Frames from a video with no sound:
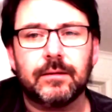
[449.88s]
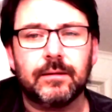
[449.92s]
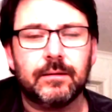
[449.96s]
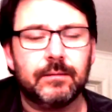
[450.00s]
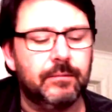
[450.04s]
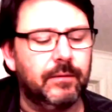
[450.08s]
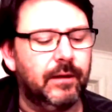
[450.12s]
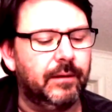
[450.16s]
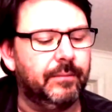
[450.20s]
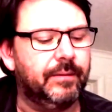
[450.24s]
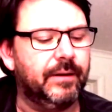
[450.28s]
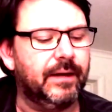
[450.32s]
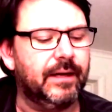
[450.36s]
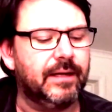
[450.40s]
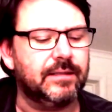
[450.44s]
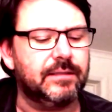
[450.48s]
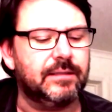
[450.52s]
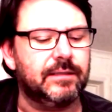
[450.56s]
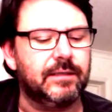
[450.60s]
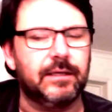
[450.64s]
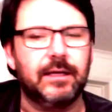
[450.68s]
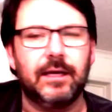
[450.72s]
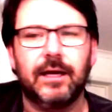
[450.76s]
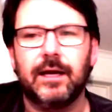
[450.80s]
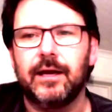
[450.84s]
my
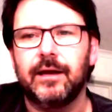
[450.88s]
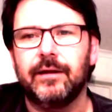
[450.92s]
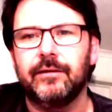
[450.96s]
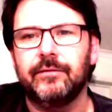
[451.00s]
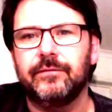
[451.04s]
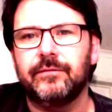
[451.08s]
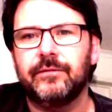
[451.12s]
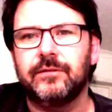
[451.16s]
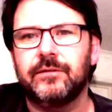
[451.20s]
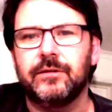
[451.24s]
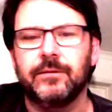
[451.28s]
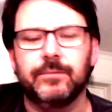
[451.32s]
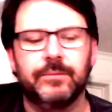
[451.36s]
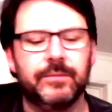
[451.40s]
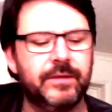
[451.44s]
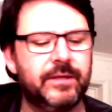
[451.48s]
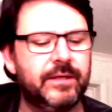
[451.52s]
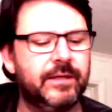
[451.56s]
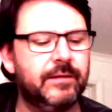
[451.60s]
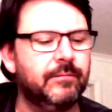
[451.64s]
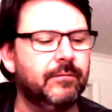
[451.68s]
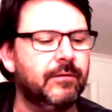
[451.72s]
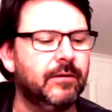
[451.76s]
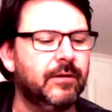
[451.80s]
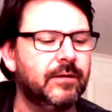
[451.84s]
pastor gave to
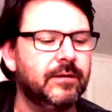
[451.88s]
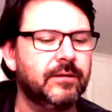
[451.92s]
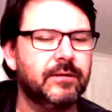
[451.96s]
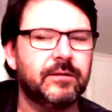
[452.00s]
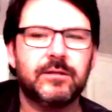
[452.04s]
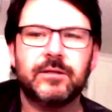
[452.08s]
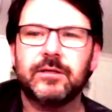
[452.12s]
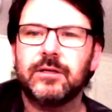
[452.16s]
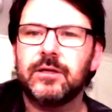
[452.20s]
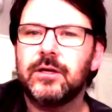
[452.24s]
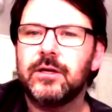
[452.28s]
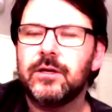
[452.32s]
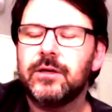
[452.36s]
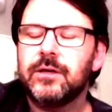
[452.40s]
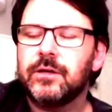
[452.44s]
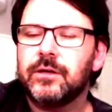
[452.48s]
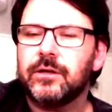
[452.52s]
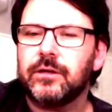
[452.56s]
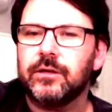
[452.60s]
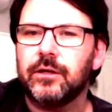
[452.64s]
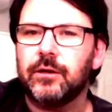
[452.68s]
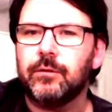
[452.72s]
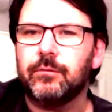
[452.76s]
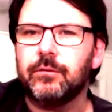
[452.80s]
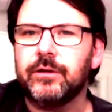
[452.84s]
me was,
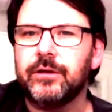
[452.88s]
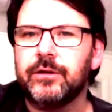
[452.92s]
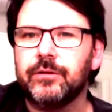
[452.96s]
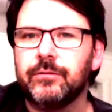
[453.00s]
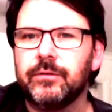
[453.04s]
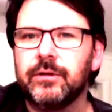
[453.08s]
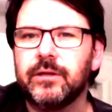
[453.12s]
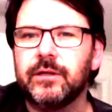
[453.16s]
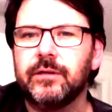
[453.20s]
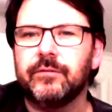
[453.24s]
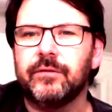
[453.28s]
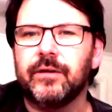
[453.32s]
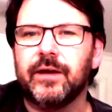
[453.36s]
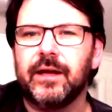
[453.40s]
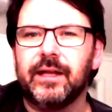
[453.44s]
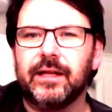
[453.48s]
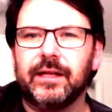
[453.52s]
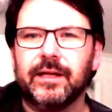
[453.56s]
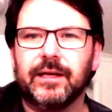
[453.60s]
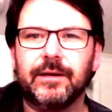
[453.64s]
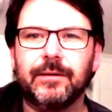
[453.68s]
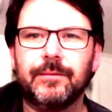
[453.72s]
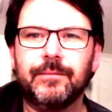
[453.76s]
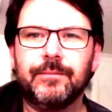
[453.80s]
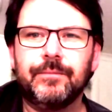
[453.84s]
when you're in the
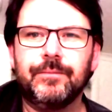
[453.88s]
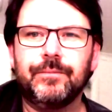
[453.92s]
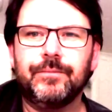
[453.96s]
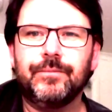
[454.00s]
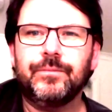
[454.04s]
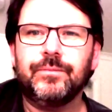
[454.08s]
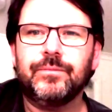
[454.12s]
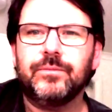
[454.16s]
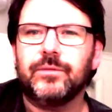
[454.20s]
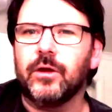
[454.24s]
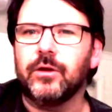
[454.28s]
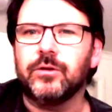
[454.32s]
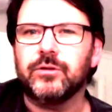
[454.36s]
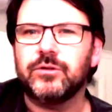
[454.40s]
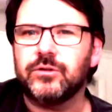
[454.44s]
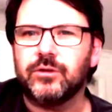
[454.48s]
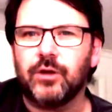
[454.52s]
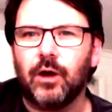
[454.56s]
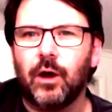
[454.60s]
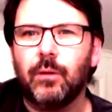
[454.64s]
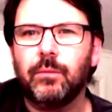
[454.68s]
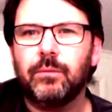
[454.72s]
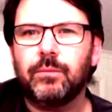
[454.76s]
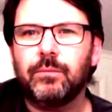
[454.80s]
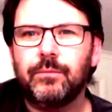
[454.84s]
valley, don't
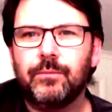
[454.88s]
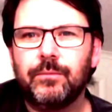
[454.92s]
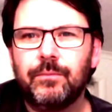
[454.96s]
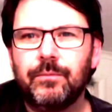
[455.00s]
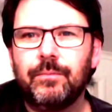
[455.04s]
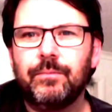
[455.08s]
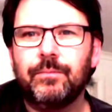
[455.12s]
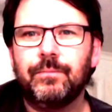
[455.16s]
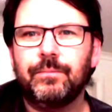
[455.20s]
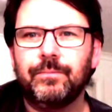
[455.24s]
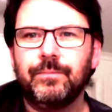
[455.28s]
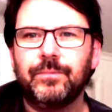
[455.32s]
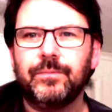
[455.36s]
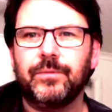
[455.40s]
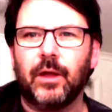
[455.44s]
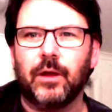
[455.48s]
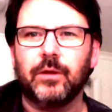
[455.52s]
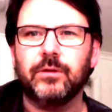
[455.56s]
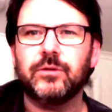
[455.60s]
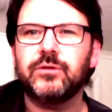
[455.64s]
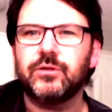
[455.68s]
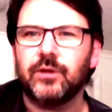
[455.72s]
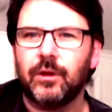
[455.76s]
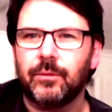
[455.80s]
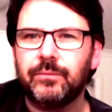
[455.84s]
stop.
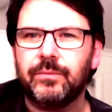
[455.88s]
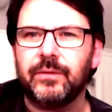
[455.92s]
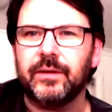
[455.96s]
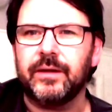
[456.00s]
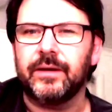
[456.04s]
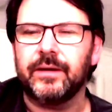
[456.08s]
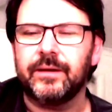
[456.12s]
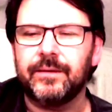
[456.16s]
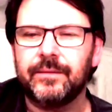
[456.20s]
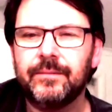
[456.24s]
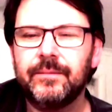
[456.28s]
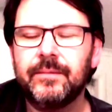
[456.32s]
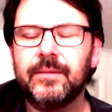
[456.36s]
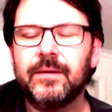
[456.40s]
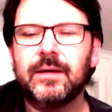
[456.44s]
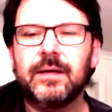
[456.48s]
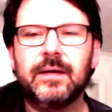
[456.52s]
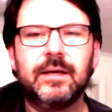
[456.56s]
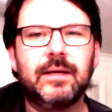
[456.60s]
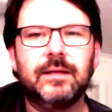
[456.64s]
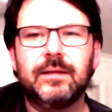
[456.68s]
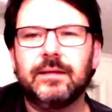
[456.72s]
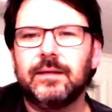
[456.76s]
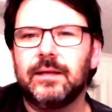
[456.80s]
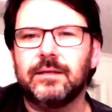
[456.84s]
Don't stop there.
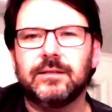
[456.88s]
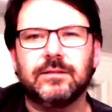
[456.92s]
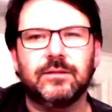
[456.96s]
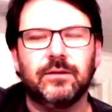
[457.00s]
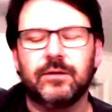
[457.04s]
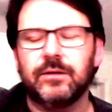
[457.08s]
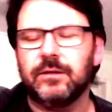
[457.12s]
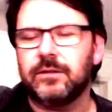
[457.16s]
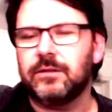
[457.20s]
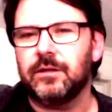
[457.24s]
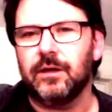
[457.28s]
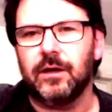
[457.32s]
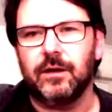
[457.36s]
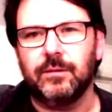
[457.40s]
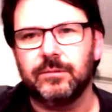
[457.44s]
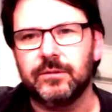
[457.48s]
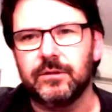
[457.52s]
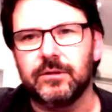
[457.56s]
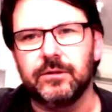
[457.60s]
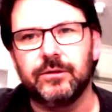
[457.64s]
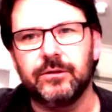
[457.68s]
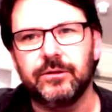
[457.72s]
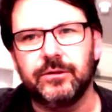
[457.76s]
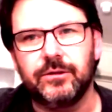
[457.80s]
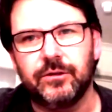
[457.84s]
That's not the time to
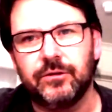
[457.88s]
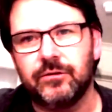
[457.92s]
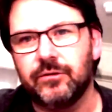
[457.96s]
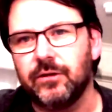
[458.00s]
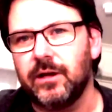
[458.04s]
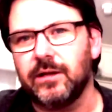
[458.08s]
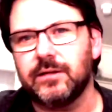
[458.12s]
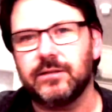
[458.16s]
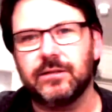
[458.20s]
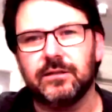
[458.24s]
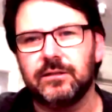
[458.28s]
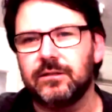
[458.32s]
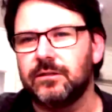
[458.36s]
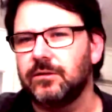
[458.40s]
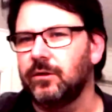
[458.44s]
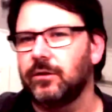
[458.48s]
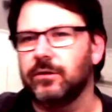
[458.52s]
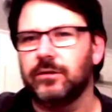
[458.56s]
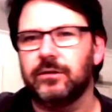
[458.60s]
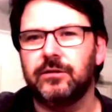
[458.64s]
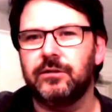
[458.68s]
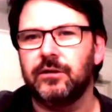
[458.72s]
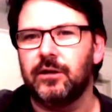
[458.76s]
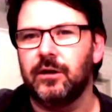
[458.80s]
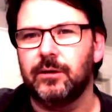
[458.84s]
lose your trust. It's
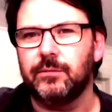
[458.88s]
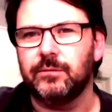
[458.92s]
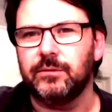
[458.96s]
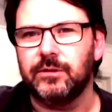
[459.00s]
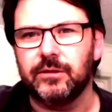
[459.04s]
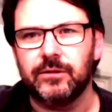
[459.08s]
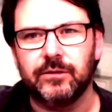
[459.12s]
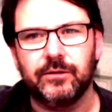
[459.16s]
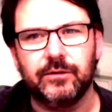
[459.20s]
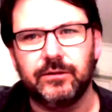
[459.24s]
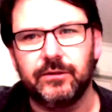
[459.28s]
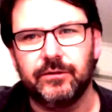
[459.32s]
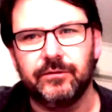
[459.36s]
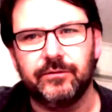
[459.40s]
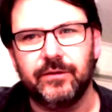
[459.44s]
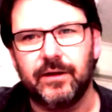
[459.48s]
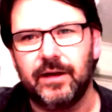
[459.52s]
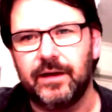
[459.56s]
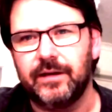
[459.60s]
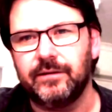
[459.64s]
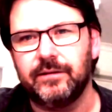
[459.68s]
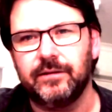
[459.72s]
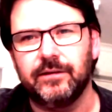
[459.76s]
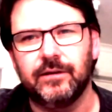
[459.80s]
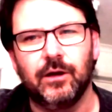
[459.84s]
not the time to lose your
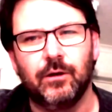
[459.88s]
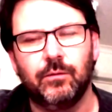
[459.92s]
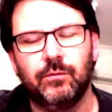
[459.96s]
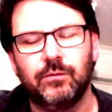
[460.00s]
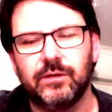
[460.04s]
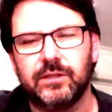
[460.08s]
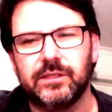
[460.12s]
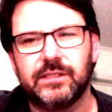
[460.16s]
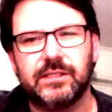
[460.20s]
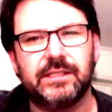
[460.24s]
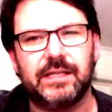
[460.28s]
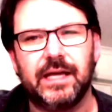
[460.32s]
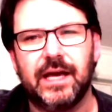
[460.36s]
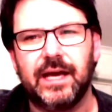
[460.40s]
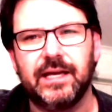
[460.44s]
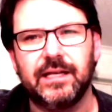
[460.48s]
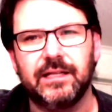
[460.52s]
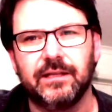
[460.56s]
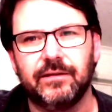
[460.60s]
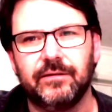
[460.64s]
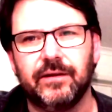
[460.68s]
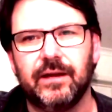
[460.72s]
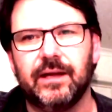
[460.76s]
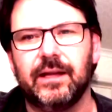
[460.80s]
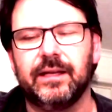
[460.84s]
faith. You don't want to stay in
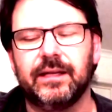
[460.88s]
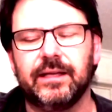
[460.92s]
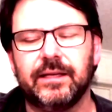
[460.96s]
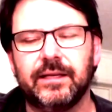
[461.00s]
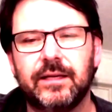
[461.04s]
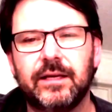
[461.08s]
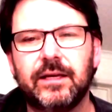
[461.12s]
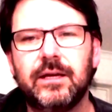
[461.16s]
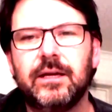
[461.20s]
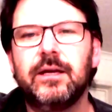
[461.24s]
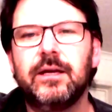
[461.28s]
the valley.